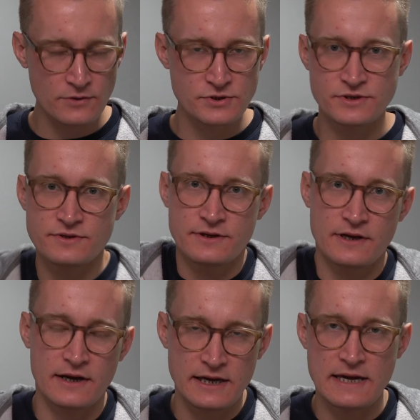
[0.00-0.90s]

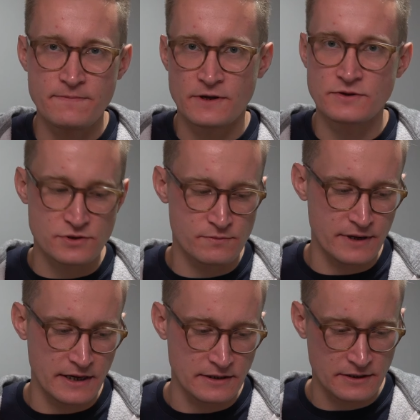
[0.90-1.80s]
just keep those from
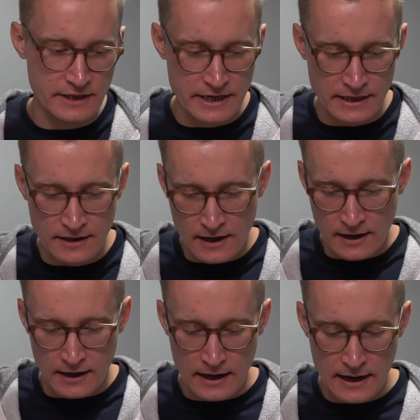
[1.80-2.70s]
being deleted.
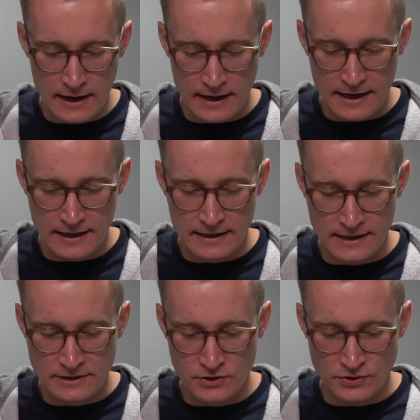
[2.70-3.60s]

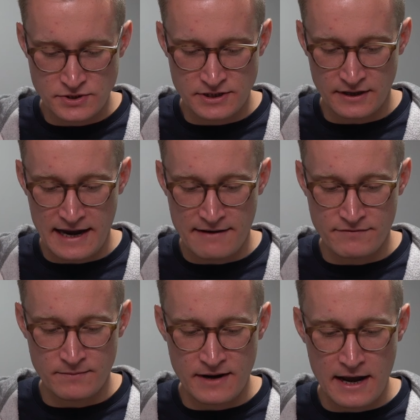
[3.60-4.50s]
And you'll still have
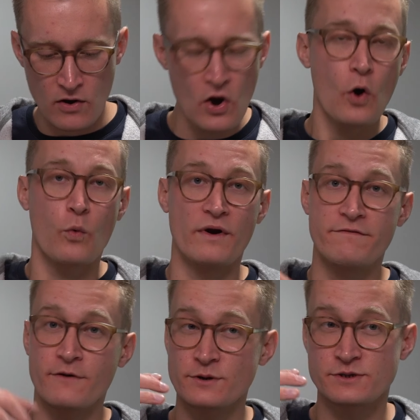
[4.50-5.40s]
them. Now, when
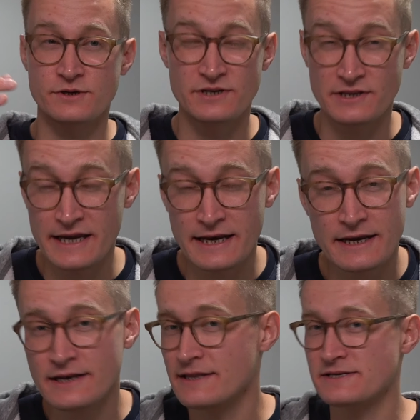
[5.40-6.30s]
photos are
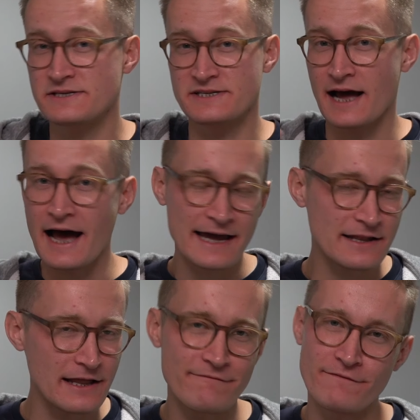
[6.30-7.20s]
deleted, this is an
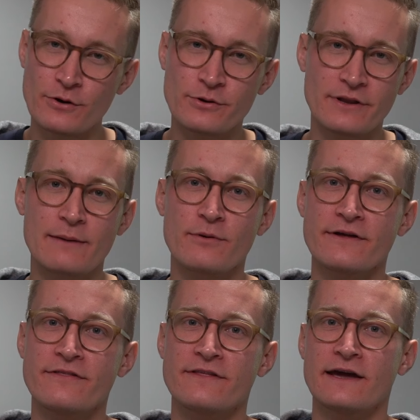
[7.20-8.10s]
iCloud photo
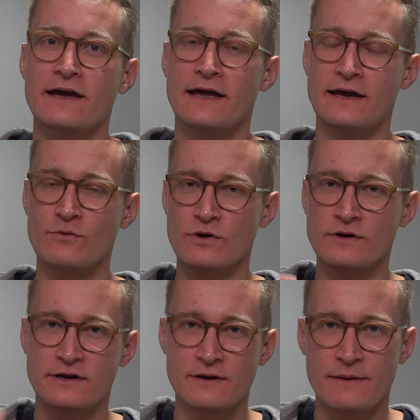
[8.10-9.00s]
library thing, it
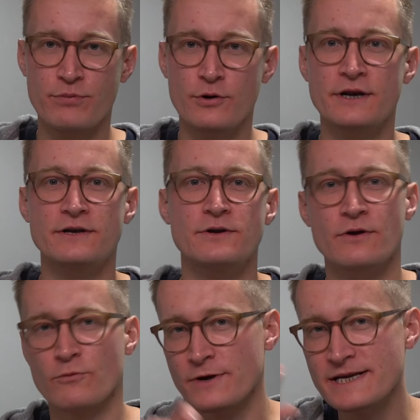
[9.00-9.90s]
will get put into
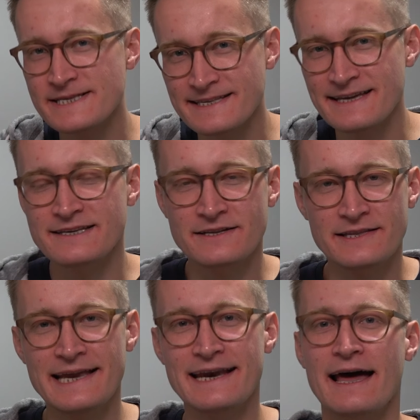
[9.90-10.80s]
the recently
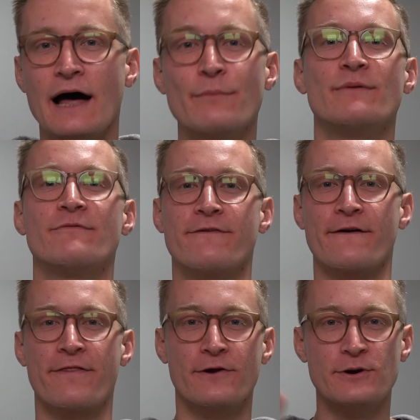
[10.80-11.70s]
deleted album for
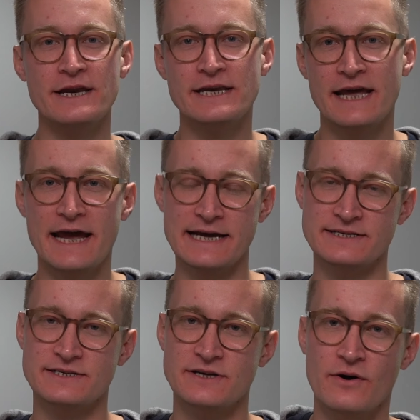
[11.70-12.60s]
30
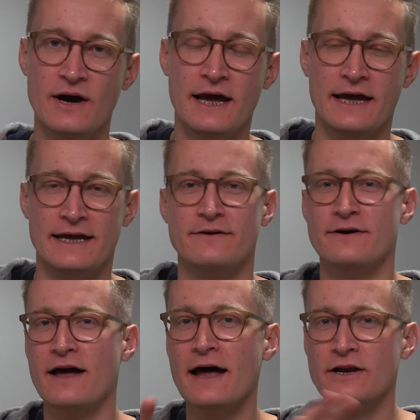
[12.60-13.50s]
days. So they're
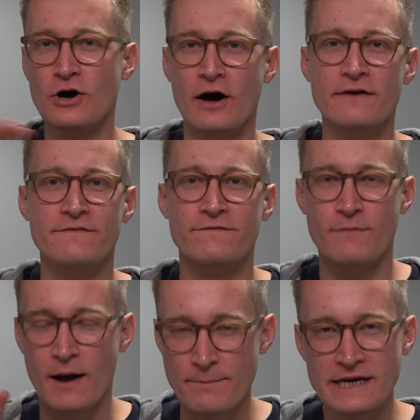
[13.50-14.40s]
not gone
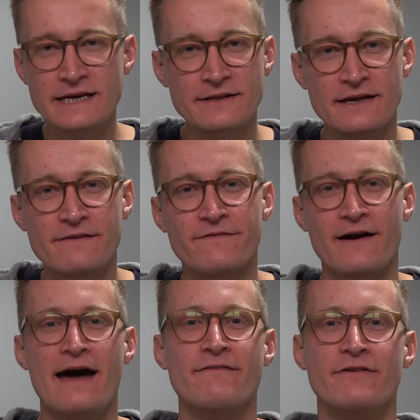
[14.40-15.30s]
immediately
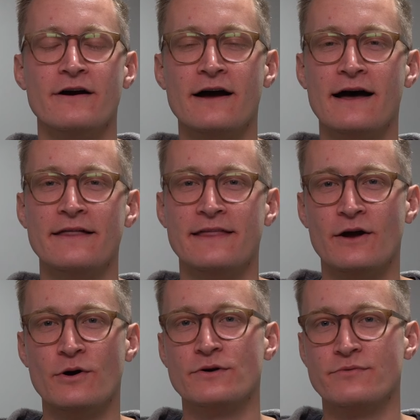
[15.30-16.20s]
forever. They
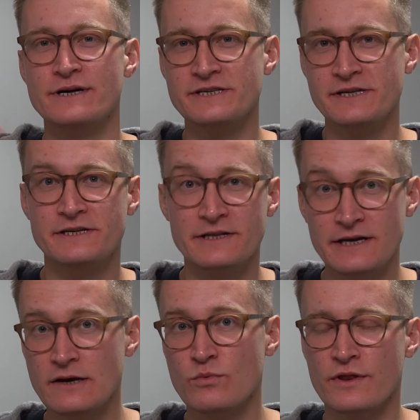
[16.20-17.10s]
go into recently
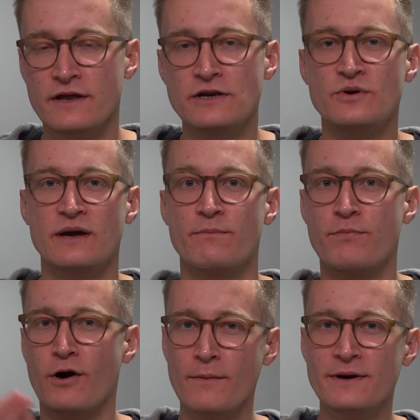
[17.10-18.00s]
deleted where then you can
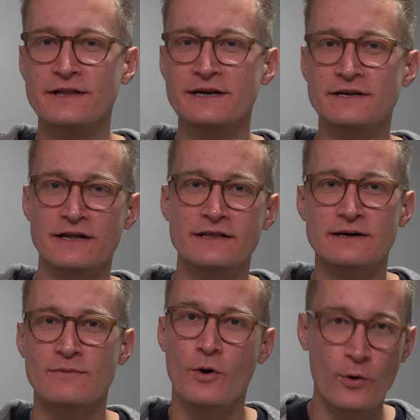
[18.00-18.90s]
permanently delete
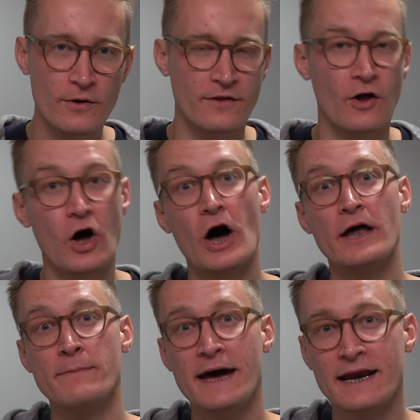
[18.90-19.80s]
them or they'll
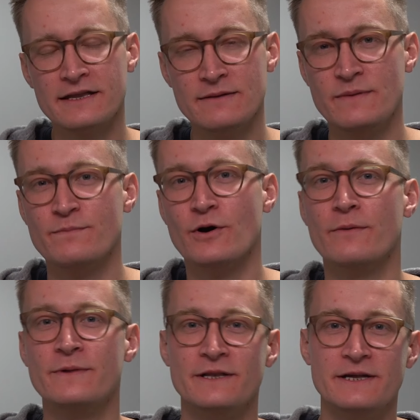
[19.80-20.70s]
automatically be
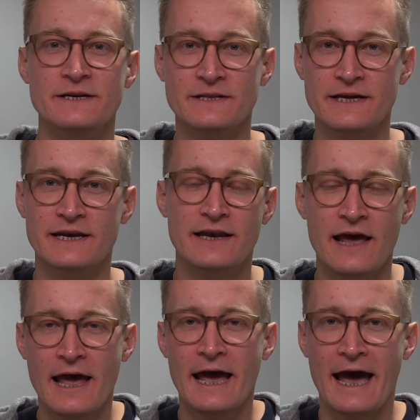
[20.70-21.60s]
permanently deleted
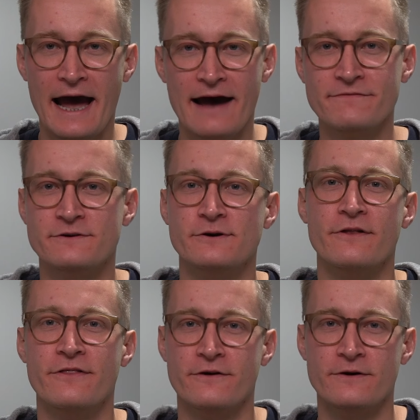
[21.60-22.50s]
after
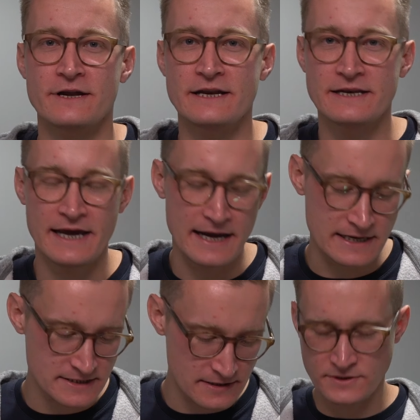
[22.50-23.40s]
30
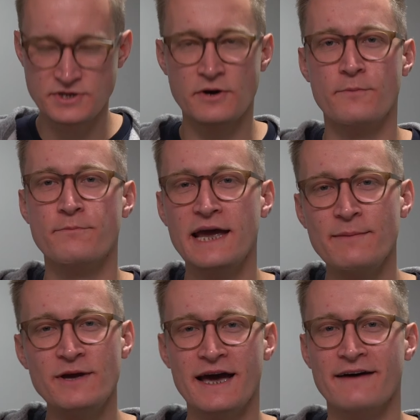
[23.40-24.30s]
days. So
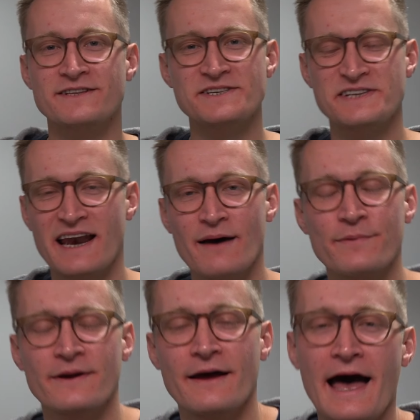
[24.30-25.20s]
maybe you haven't set
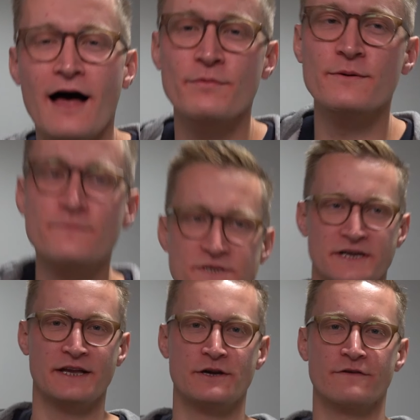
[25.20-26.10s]
up
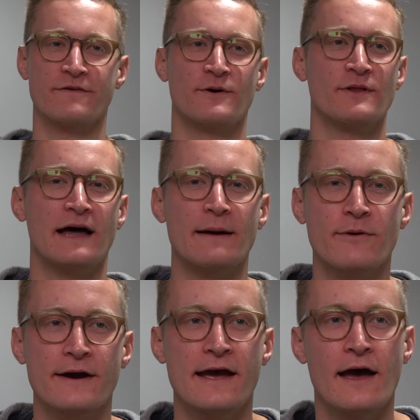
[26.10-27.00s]
albums in your photo
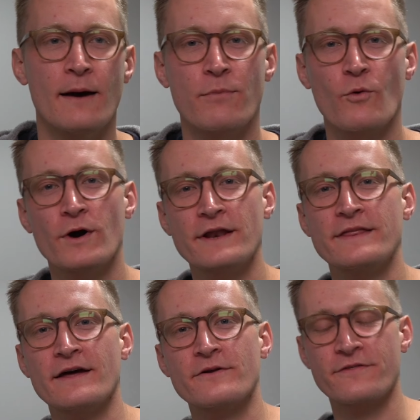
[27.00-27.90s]
library, but one of
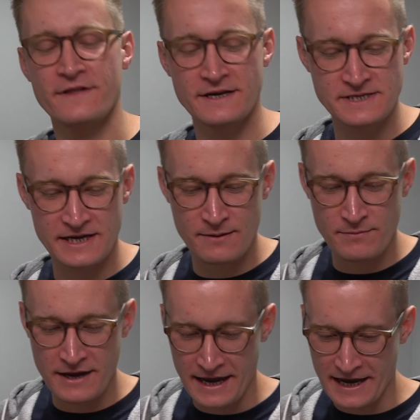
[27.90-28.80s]
the other things that can
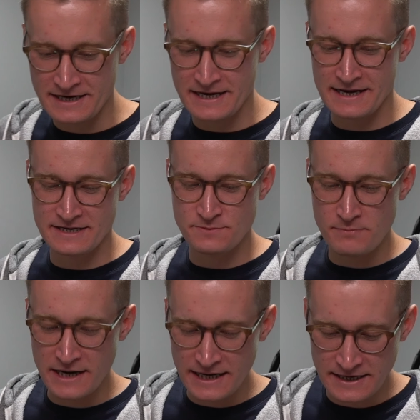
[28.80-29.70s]
be handy is
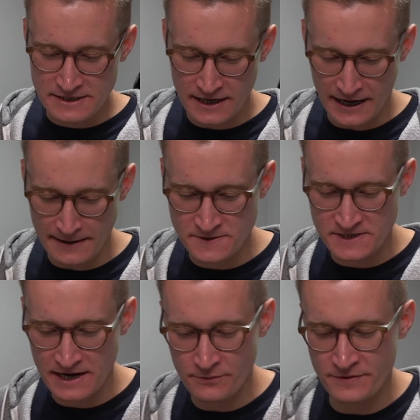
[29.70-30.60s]
media types.
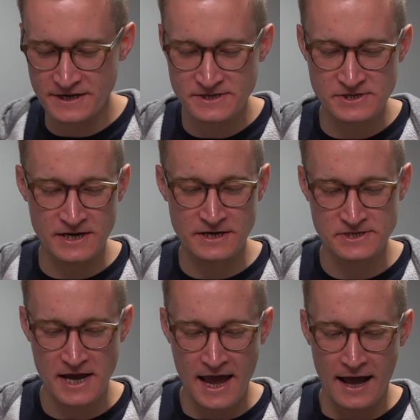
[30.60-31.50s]
Now this is